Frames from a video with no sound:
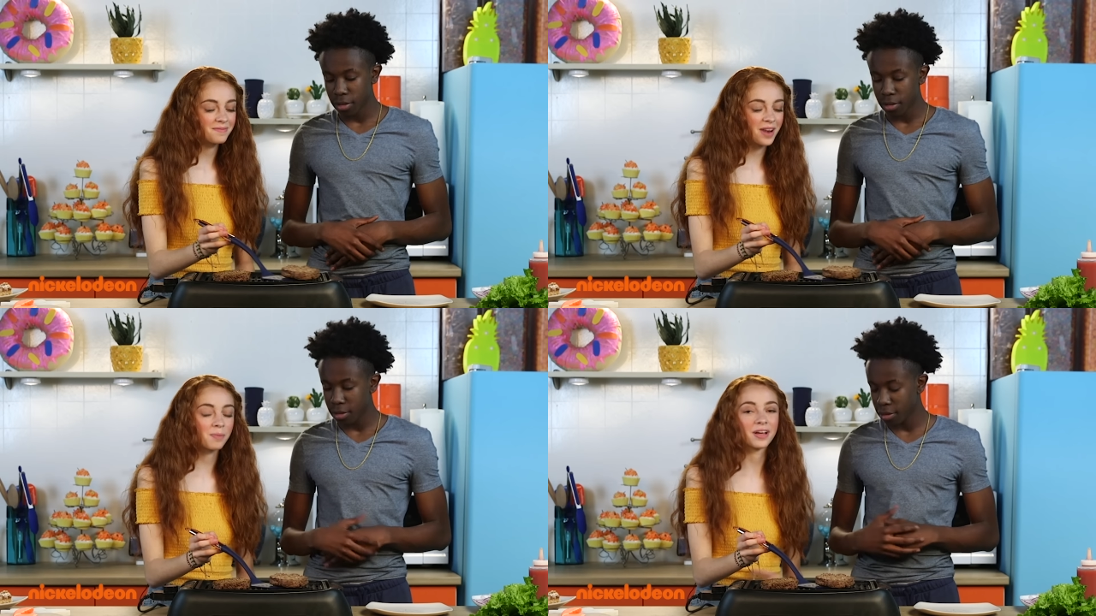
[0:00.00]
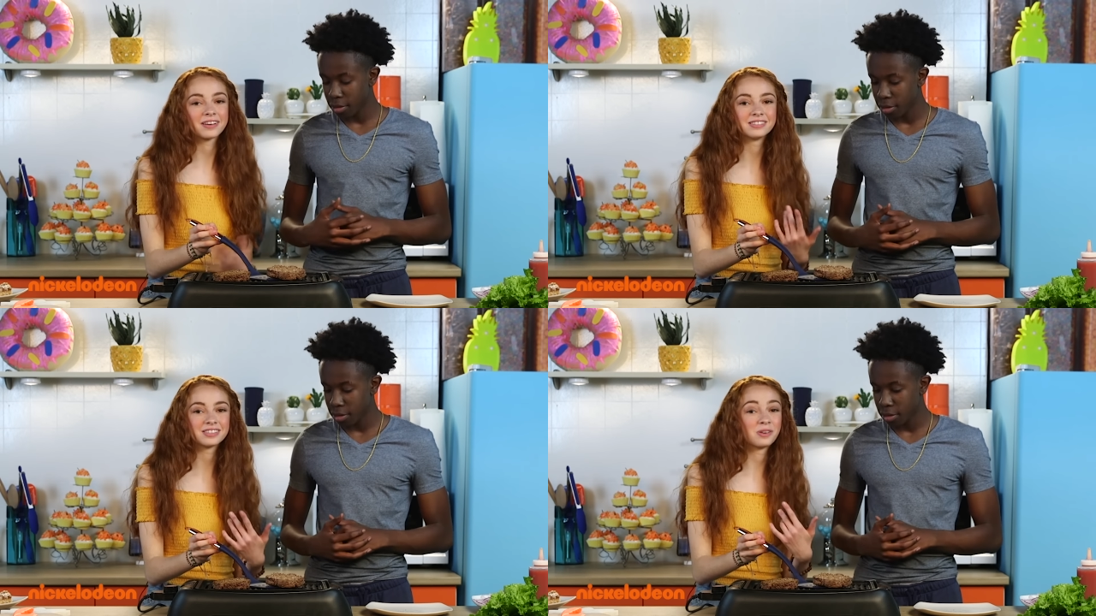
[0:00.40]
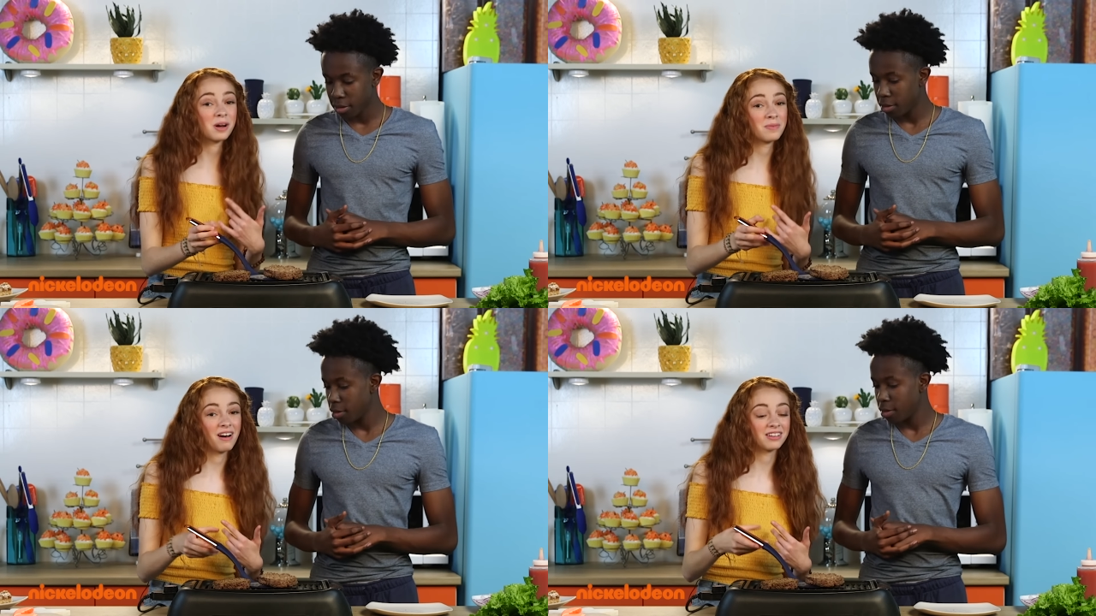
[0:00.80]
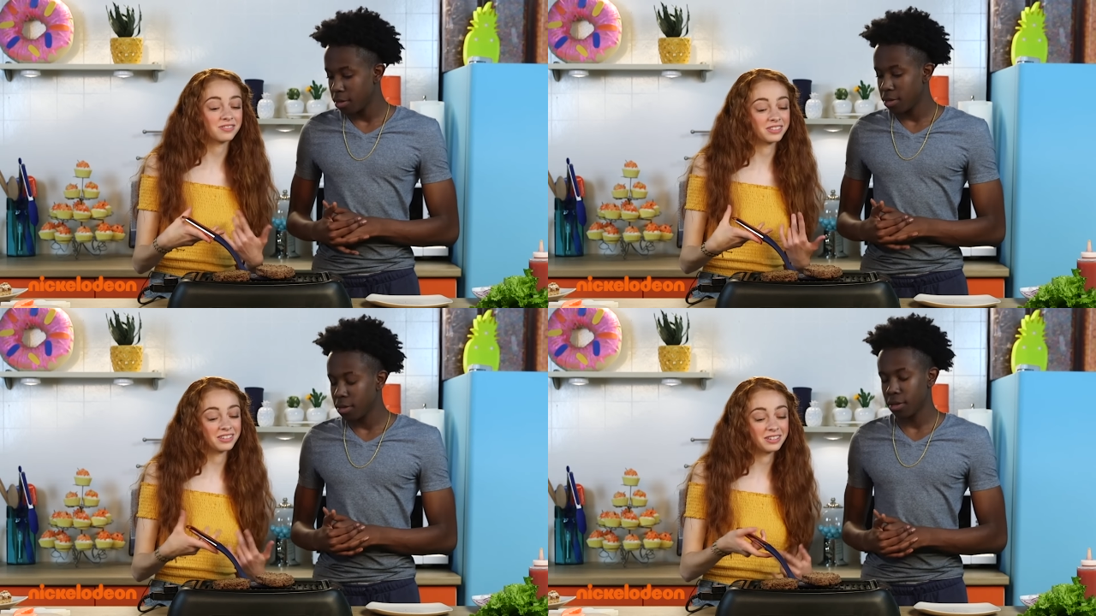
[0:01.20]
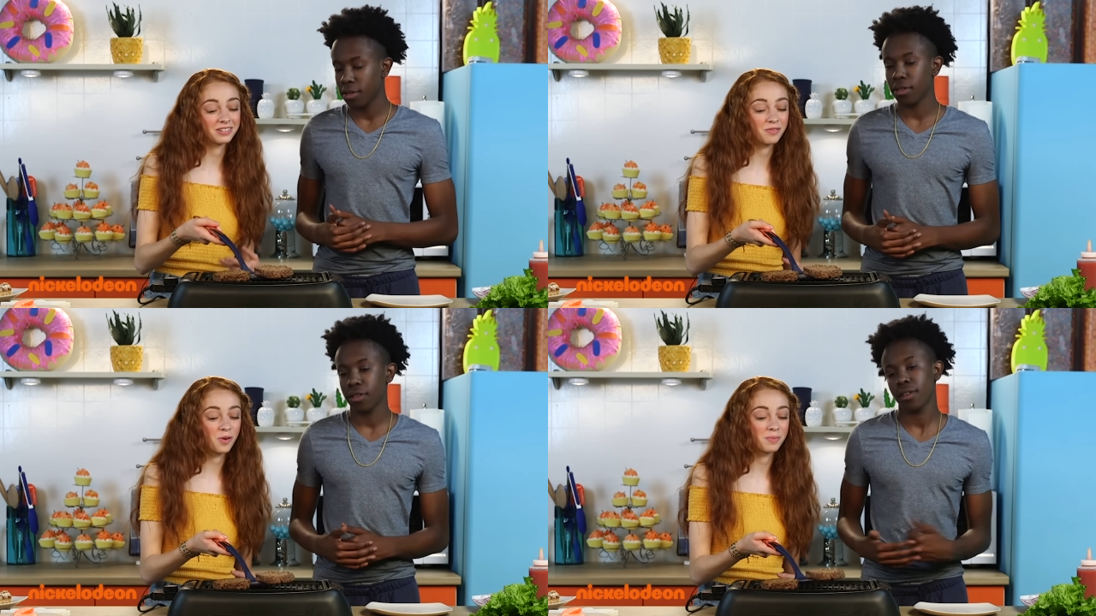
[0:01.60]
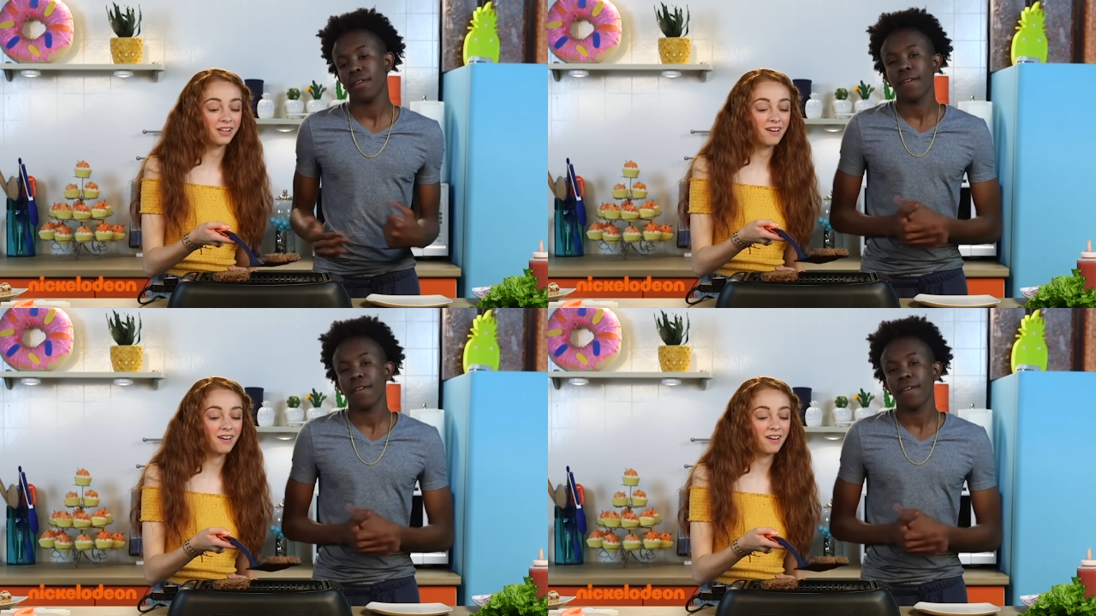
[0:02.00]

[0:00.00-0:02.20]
Speaker 1: Now Plankton's gonna come to us for the secret formula.